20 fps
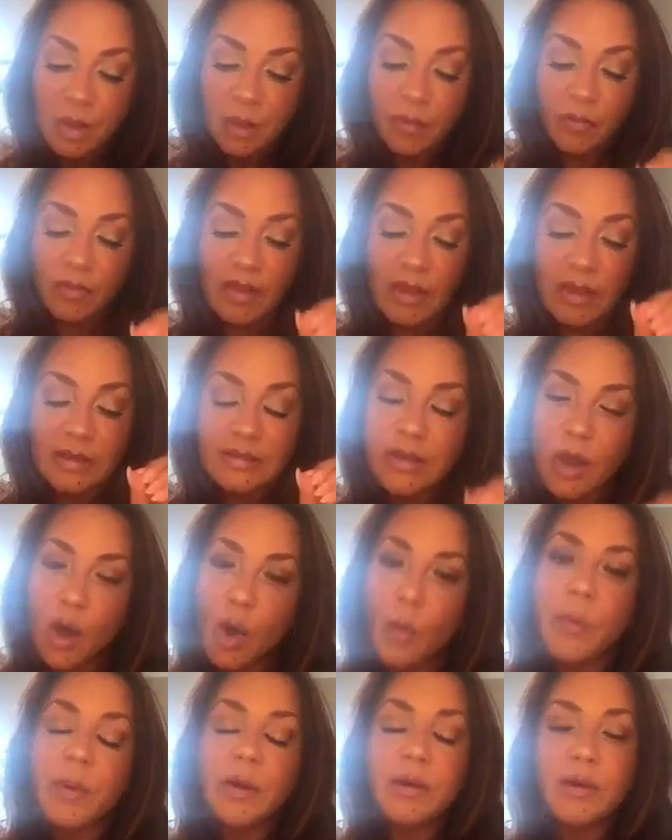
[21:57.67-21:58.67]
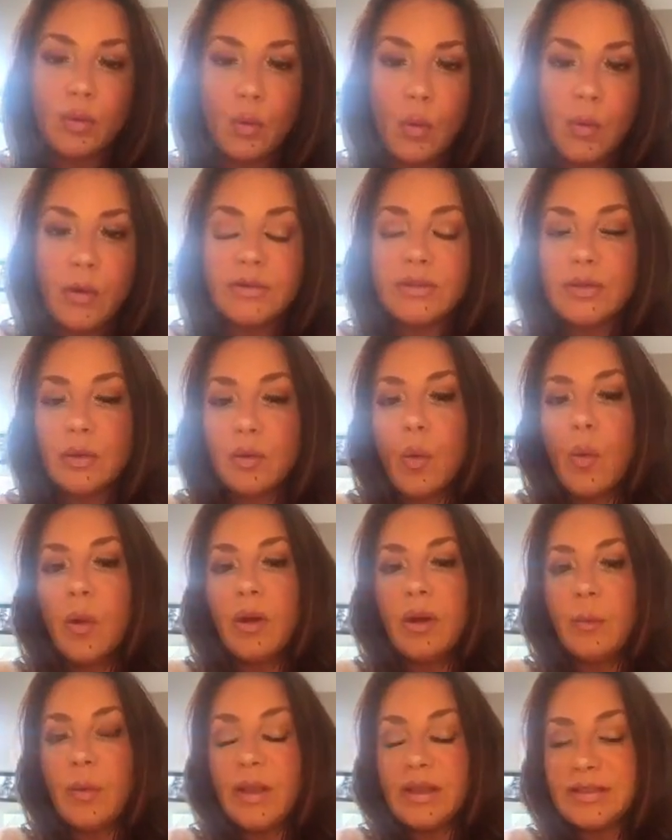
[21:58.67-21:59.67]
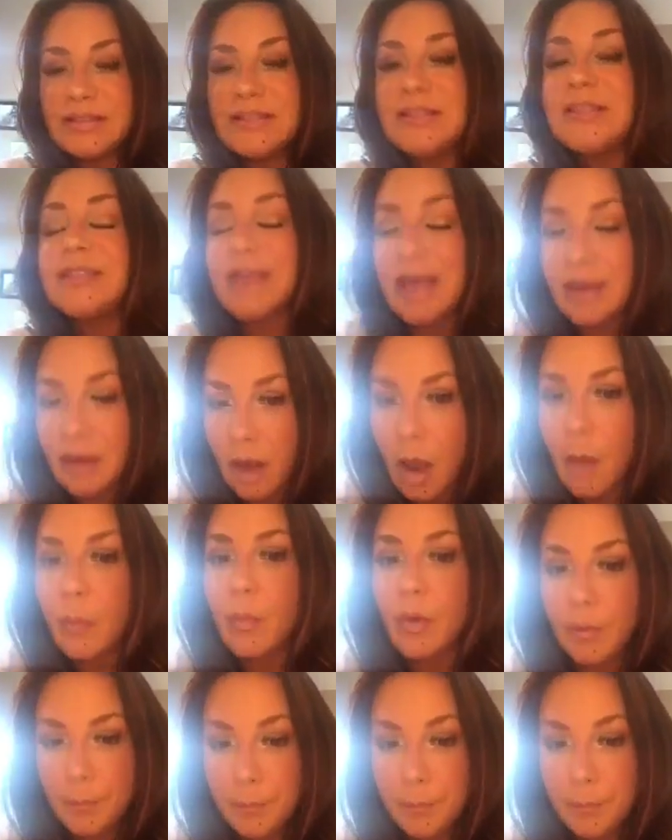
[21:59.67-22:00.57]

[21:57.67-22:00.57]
these open doors are going to be a setup